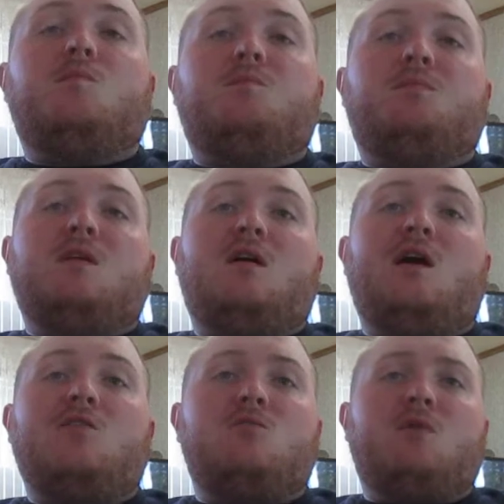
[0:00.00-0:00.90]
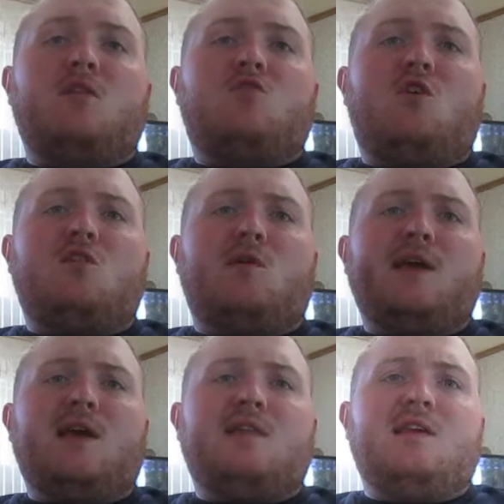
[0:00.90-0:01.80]
The Austin Branch tolls
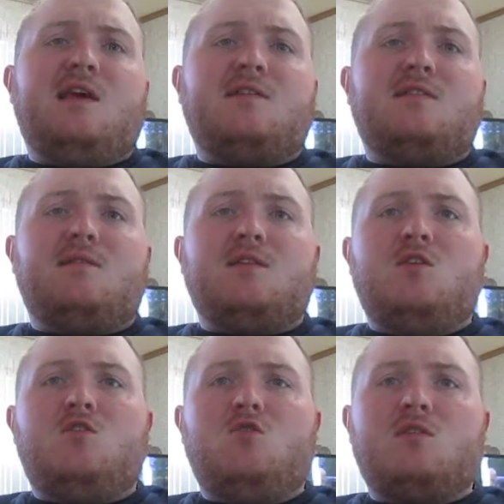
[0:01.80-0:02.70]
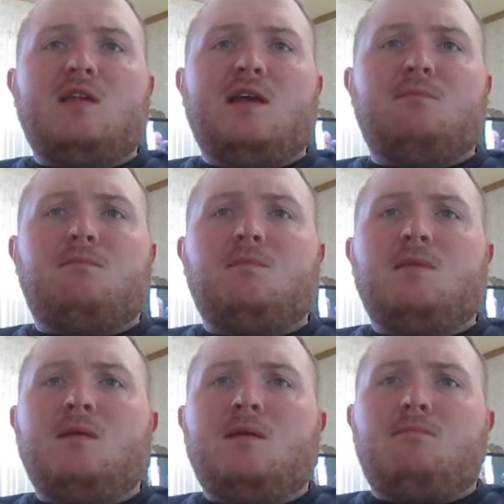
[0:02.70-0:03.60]
away at the exit 17 in Newton. And
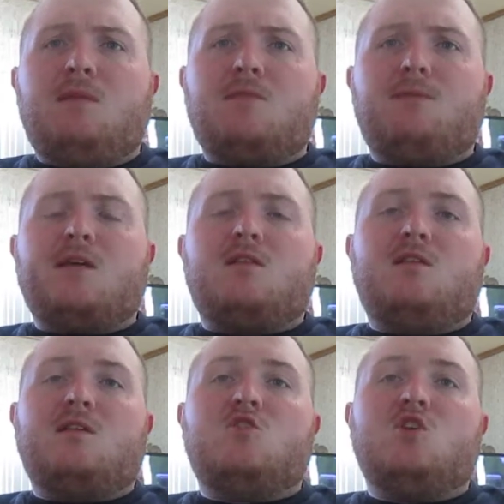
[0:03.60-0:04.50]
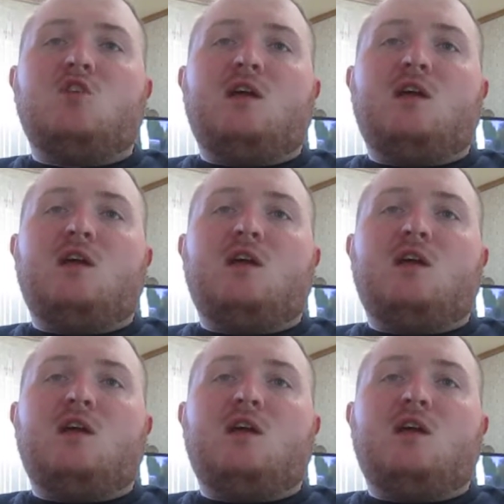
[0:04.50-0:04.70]
Mass Pike will congestion